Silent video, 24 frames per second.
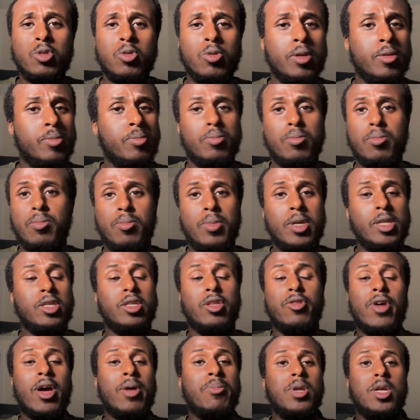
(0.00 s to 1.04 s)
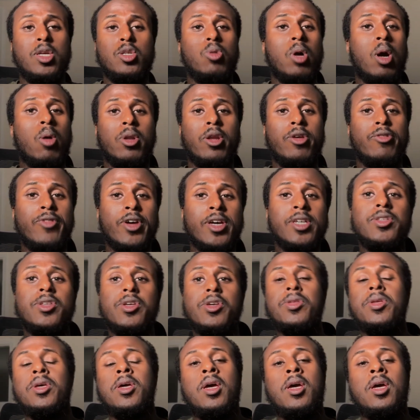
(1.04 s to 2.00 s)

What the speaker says: it. Basically, the 5 players who I want to invest in.